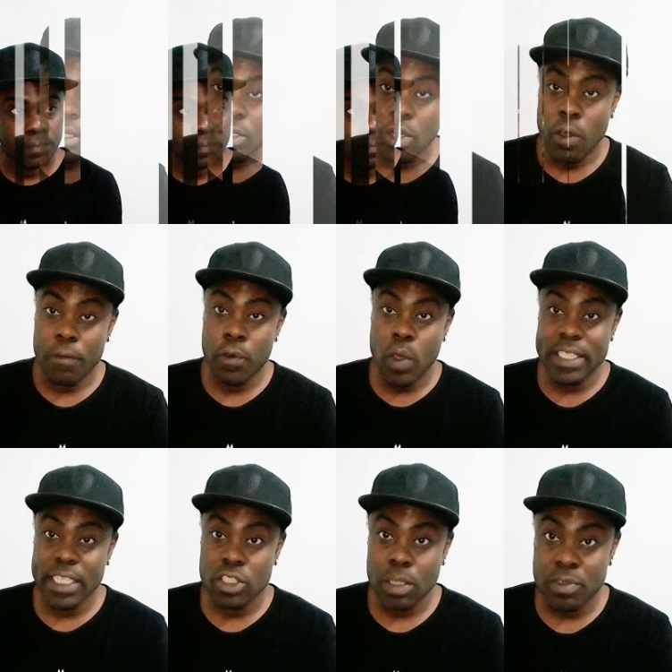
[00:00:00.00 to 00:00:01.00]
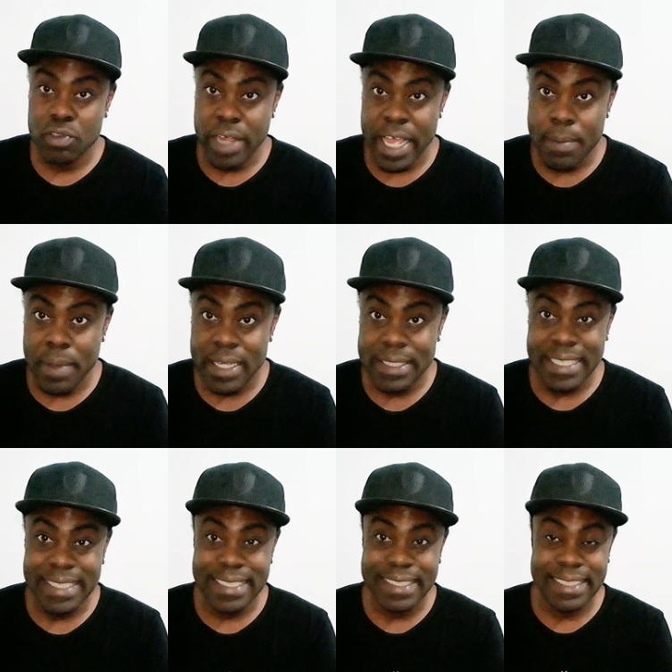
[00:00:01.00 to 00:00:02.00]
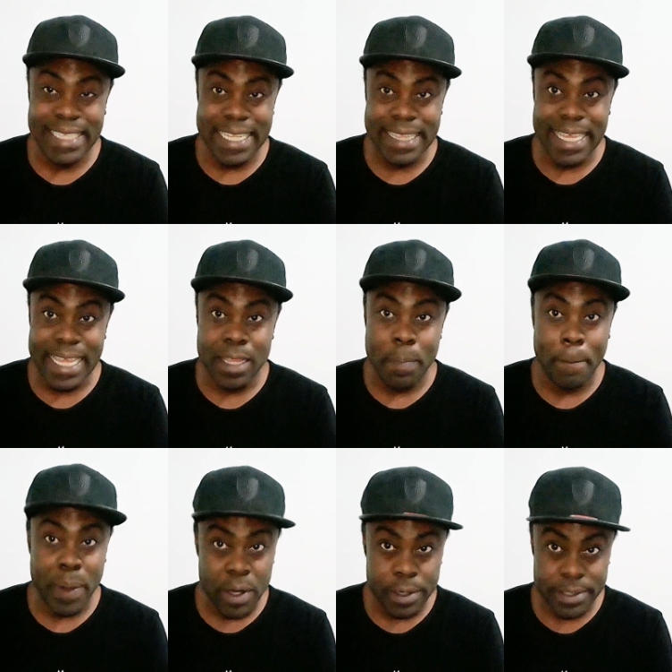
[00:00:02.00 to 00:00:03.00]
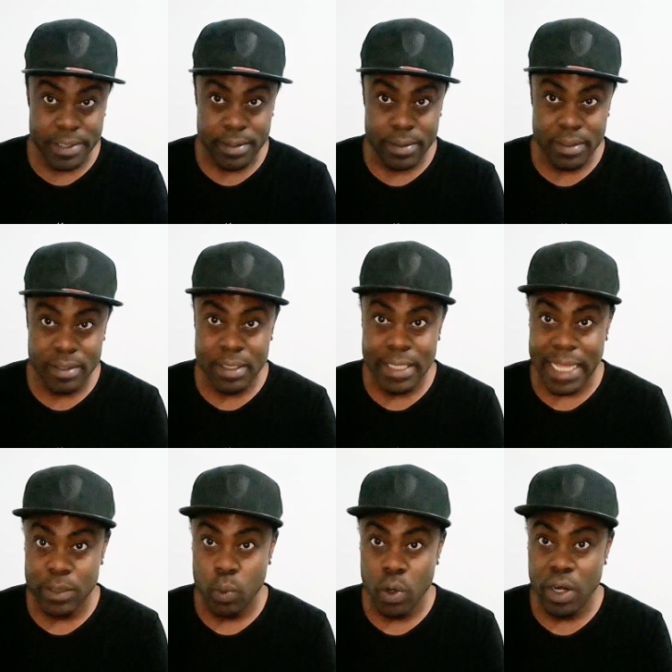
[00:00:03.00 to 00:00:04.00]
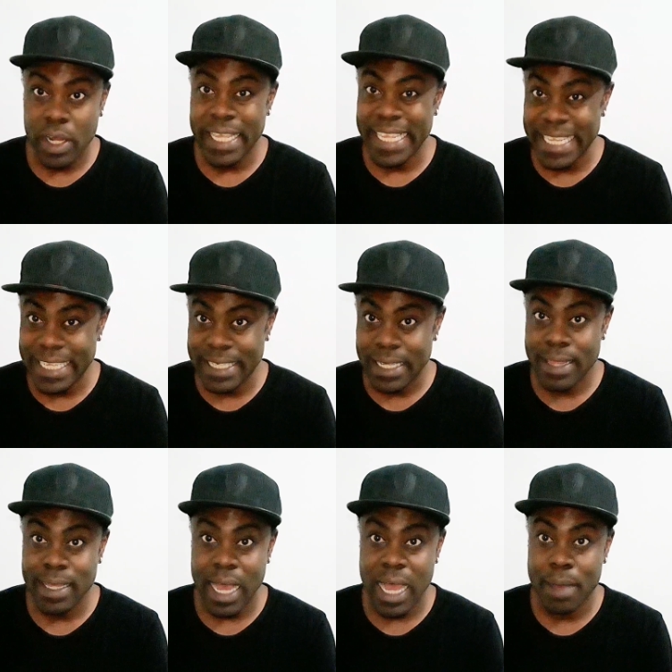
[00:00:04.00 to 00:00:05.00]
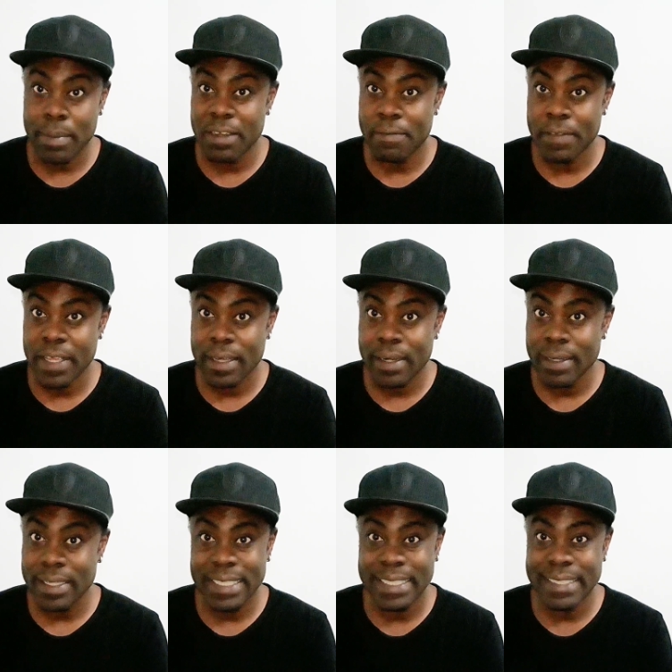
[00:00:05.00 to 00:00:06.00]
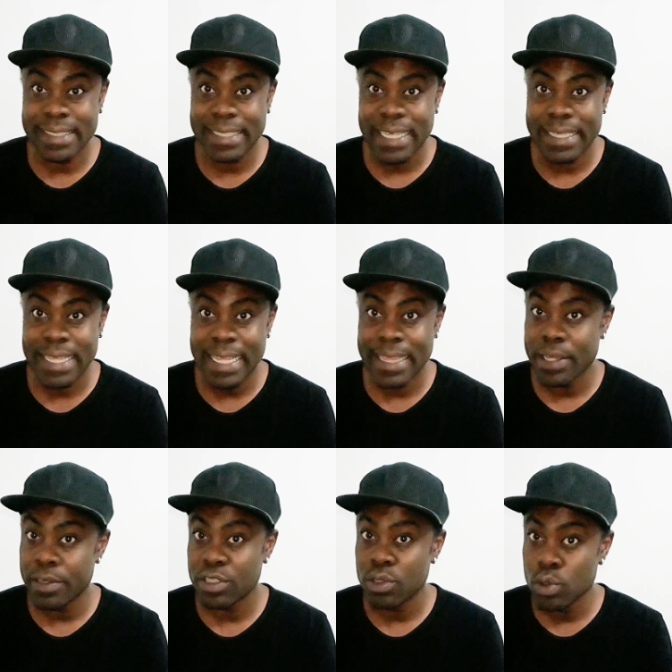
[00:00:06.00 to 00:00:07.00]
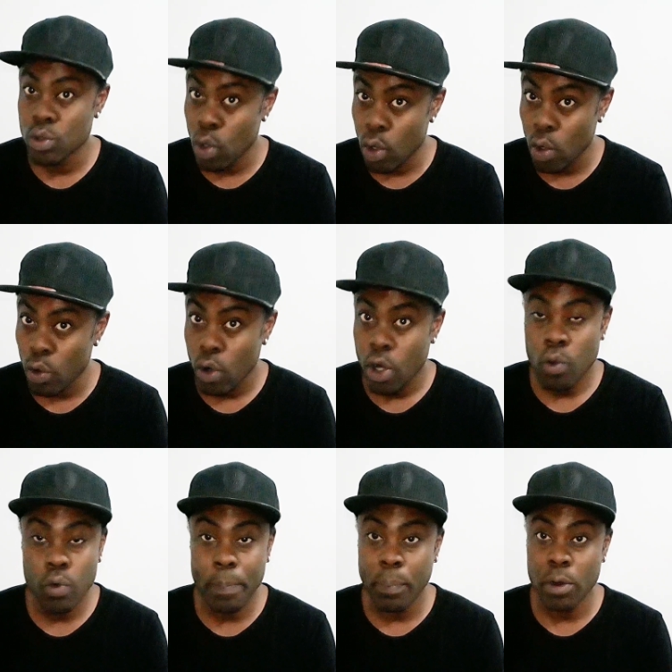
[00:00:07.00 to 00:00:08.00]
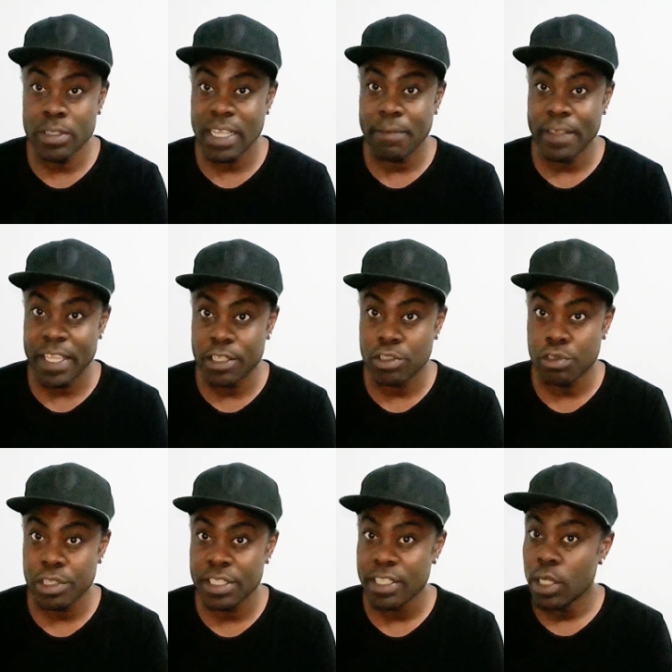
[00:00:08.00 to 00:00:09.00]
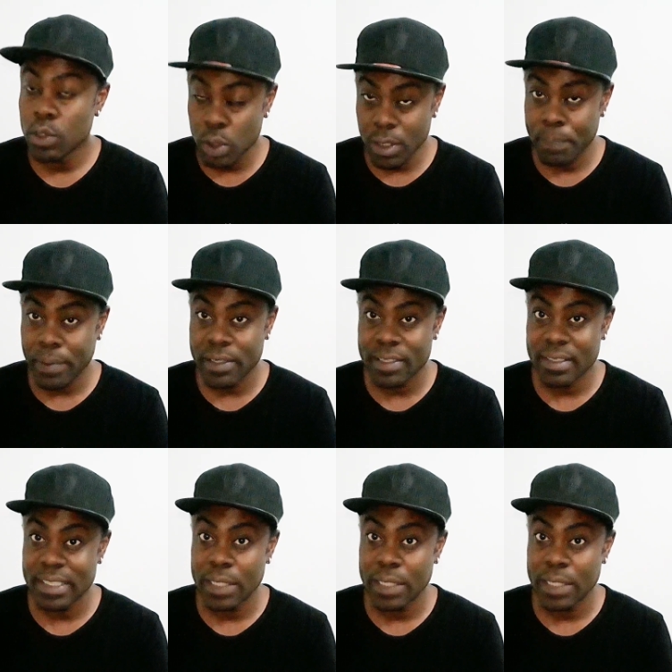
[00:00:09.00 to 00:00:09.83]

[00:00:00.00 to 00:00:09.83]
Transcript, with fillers: Now, viewers and subscribers, it is said that the persons that were in the armored vehicle, it is said that there is no reports of injuries to the persons